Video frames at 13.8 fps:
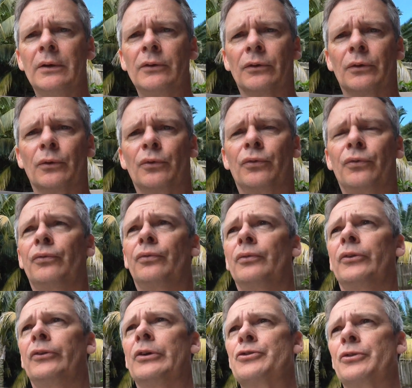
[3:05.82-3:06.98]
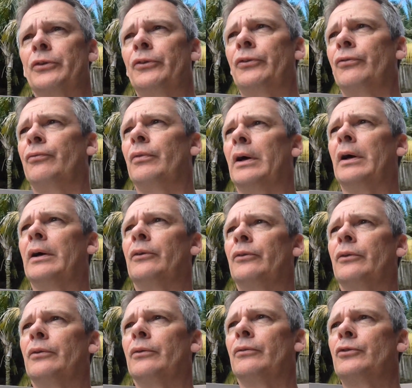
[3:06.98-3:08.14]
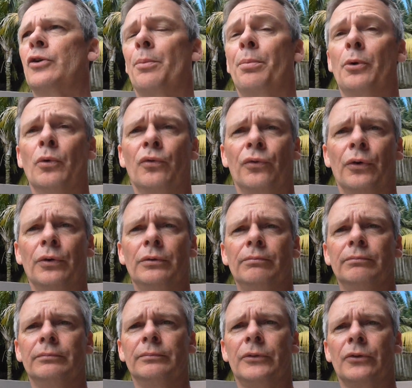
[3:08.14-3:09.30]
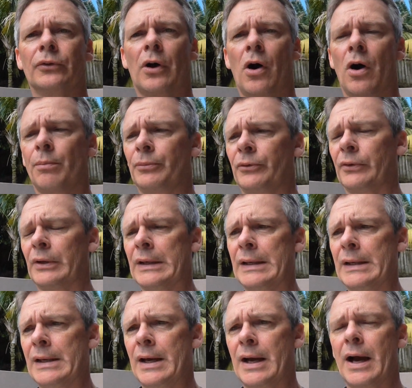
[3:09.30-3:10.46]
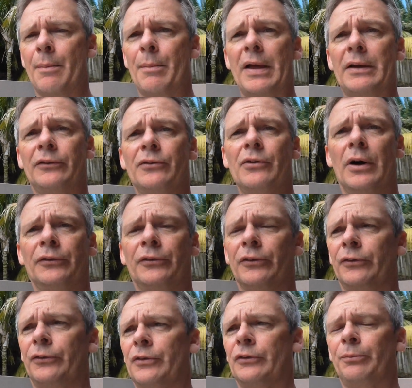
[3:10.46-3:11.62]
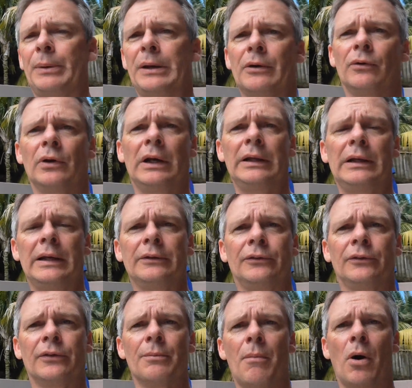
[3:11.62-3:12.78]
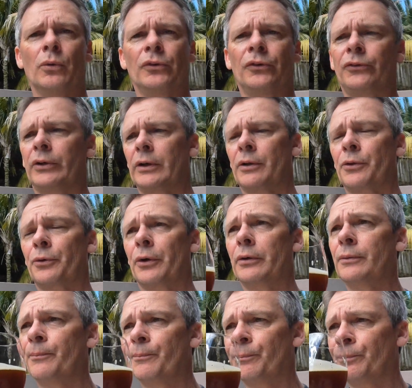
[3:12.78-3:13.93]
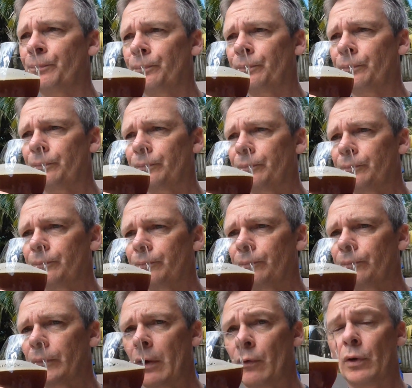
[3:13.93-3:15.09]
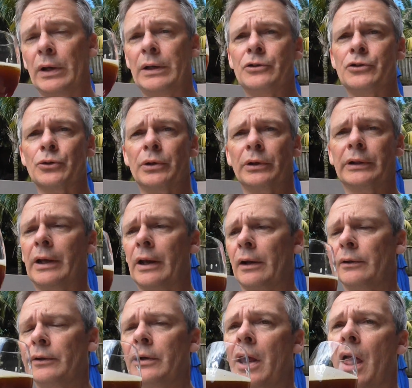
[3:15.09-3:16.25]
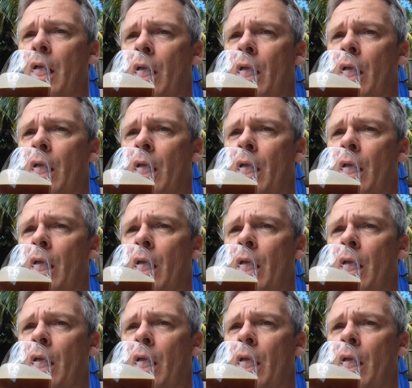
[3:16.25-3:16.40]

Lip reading: sort of citrus, sort of tropical fruit sort of hops. But that's nice. This beer really lets the malt sing through. I'm really enjoying that, Alan.